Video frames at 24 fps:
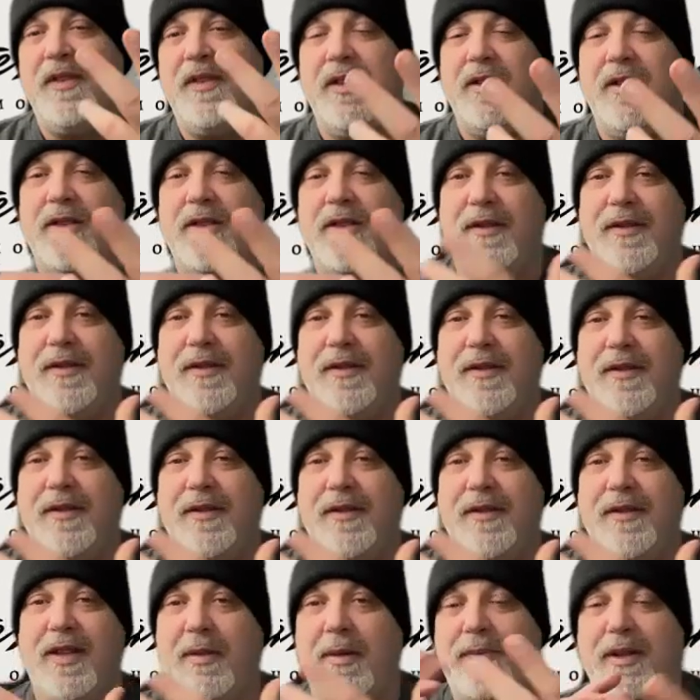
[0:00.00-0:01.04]
Did you have
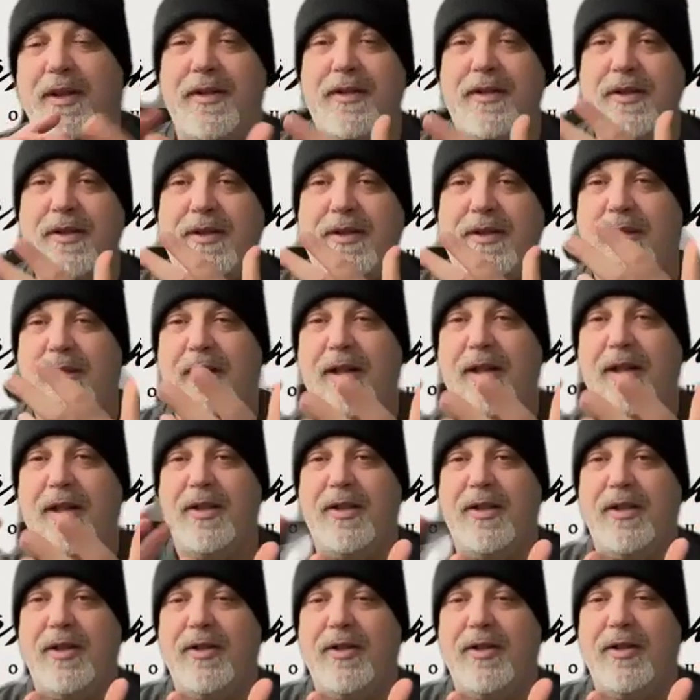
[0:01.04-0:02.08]
to come up, so when
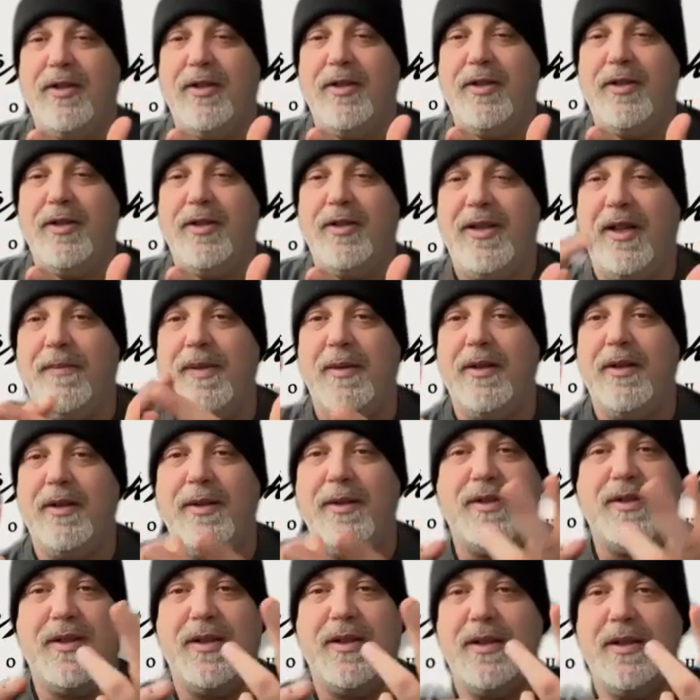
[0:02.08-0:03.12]
you had to do your down
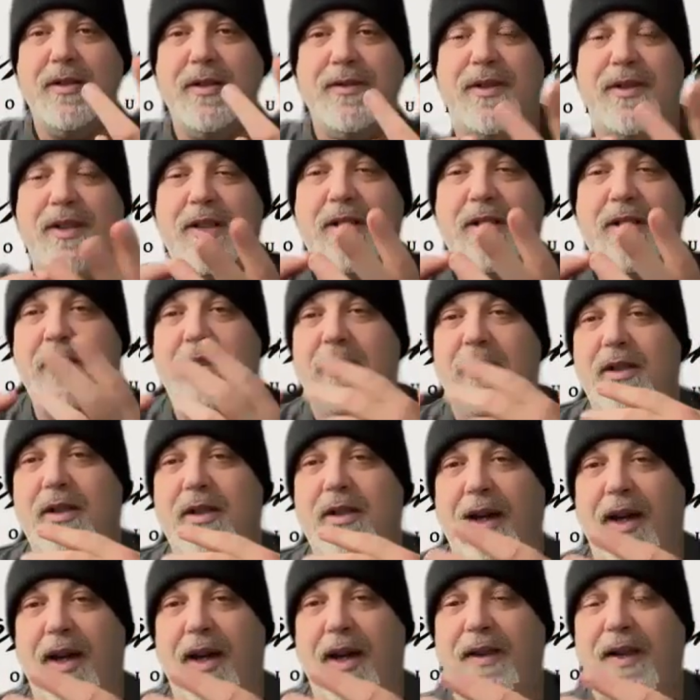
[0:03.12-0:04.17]
payment, your reserves,
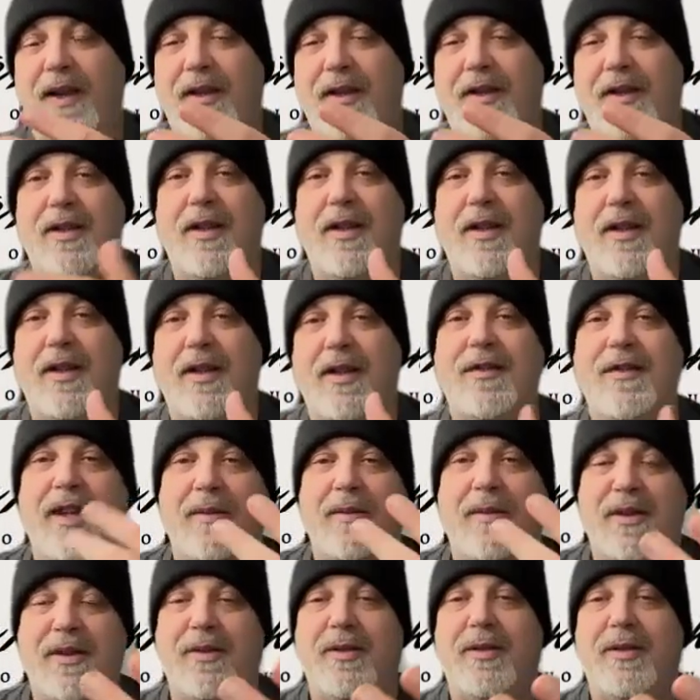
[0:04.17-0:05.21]
you had that? Did you have
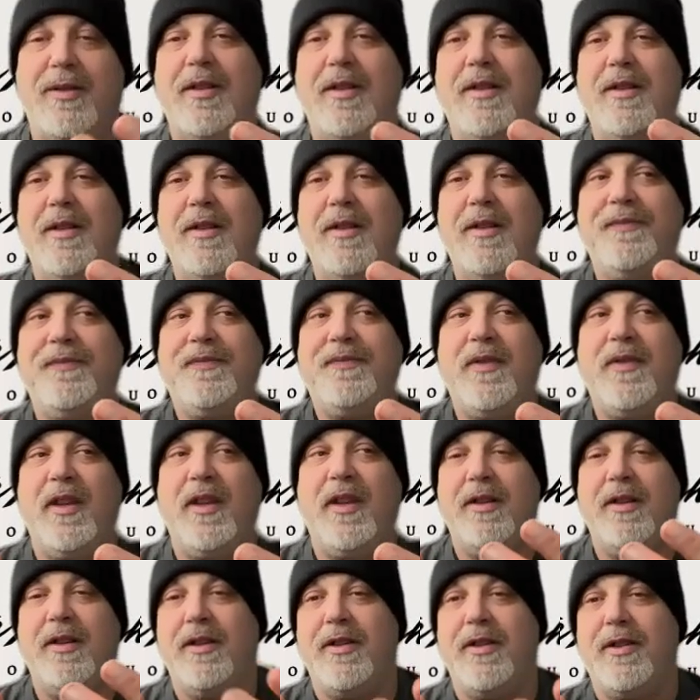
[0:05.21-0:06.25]
time so you could,
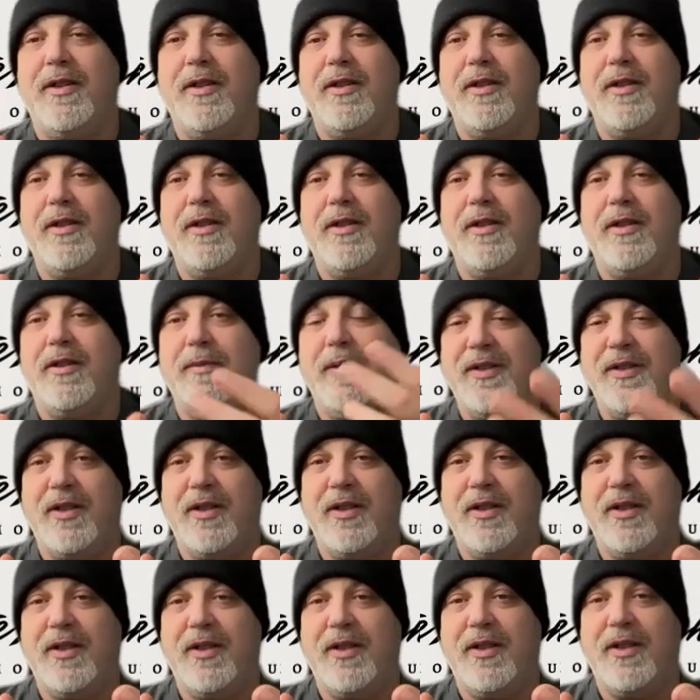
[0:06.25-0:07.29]
your
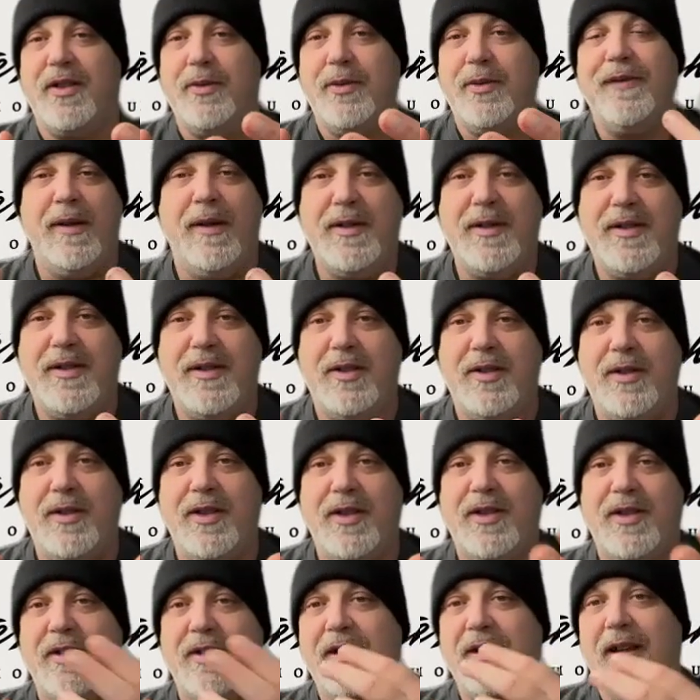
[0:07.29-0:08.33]
present career, your family
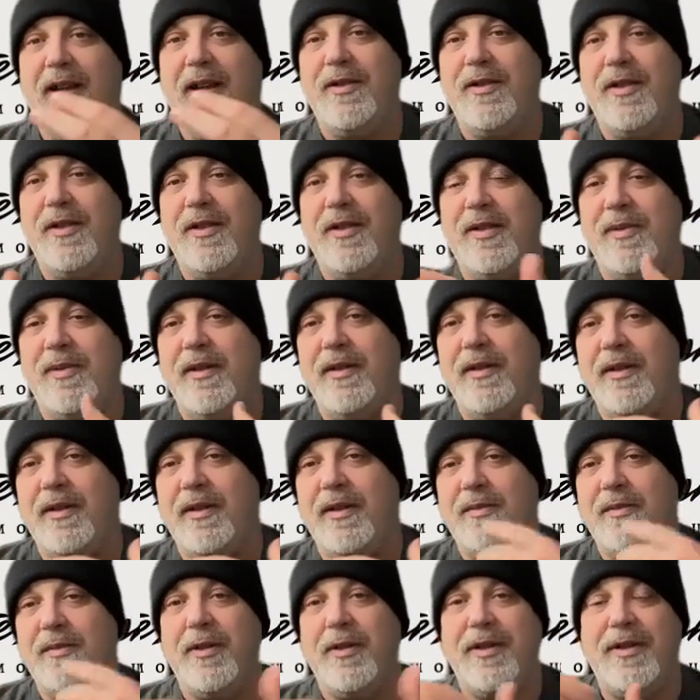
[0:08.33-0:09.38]
situation allowed you to spend
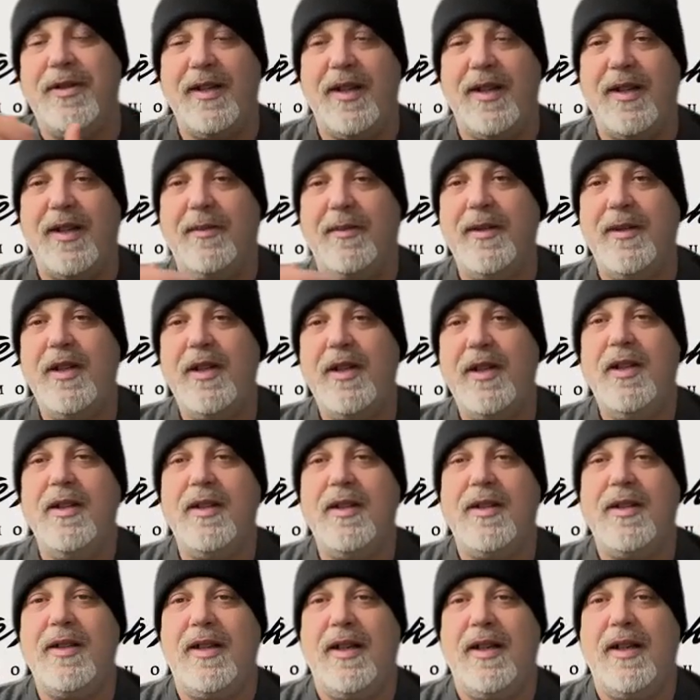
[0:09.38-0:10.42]
a little bit more time
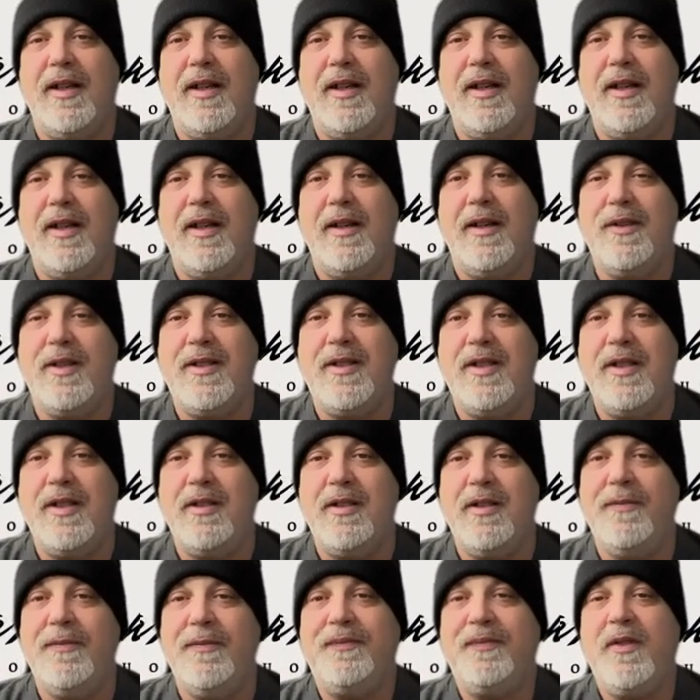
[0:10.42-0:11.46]
getting that
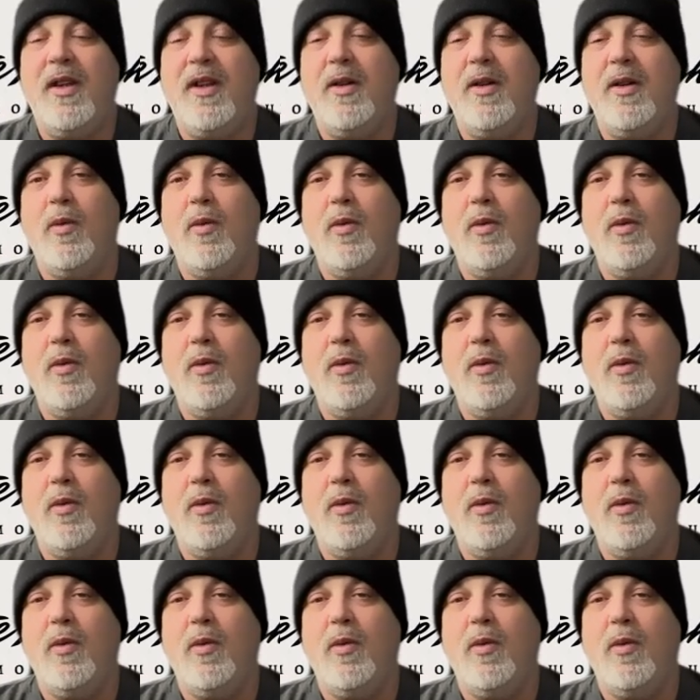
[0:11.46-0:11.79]
first deal?